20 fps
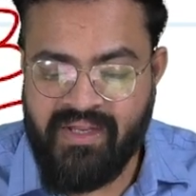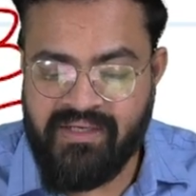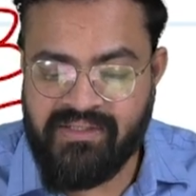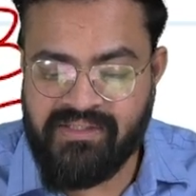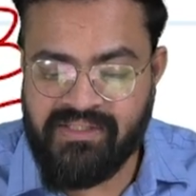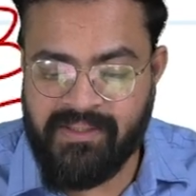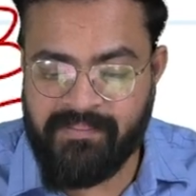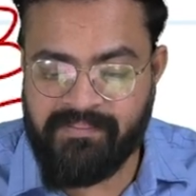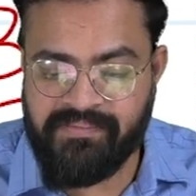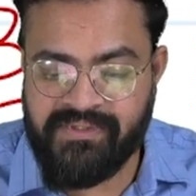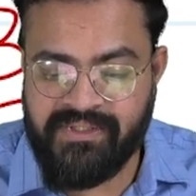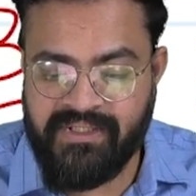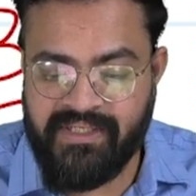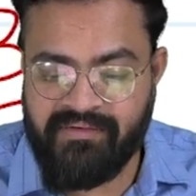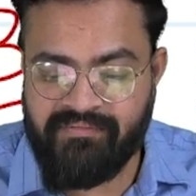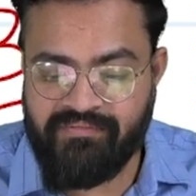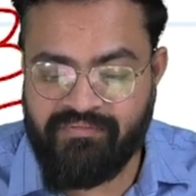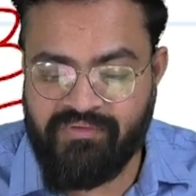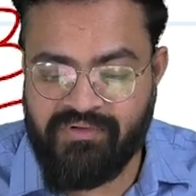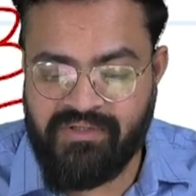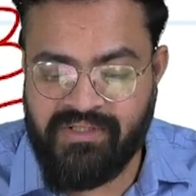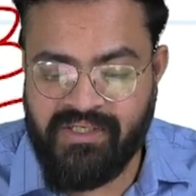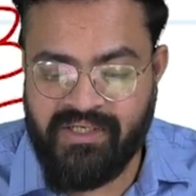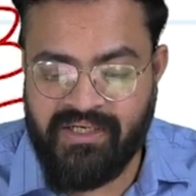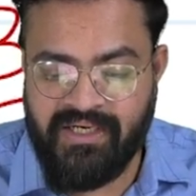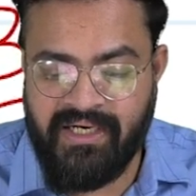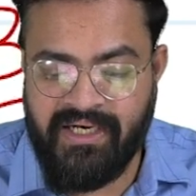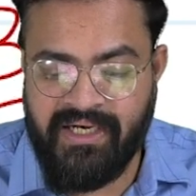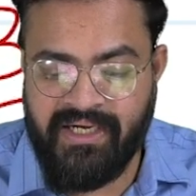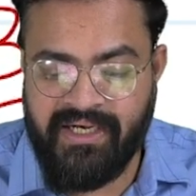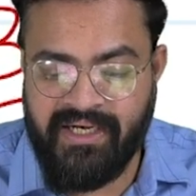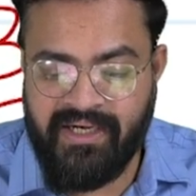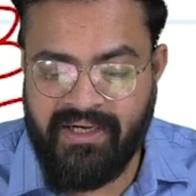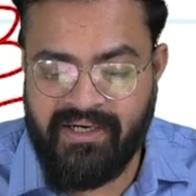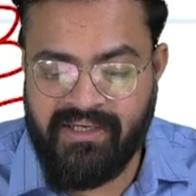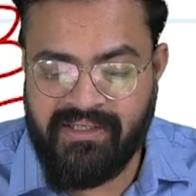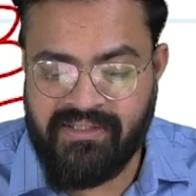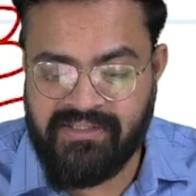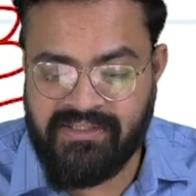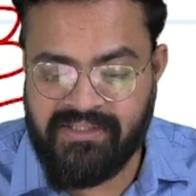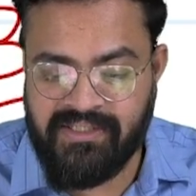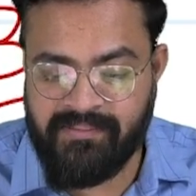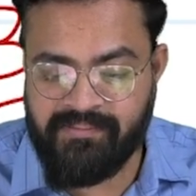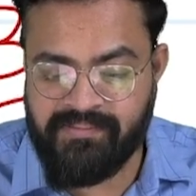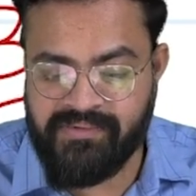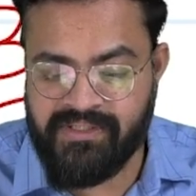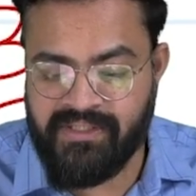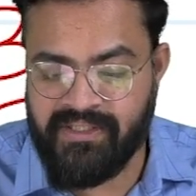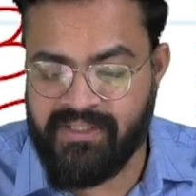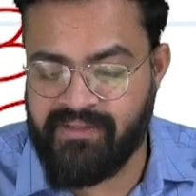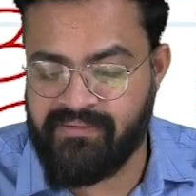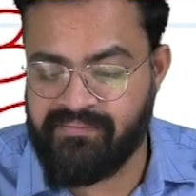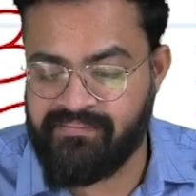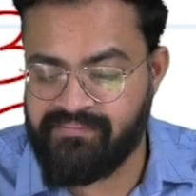subsidy, food related subsidy.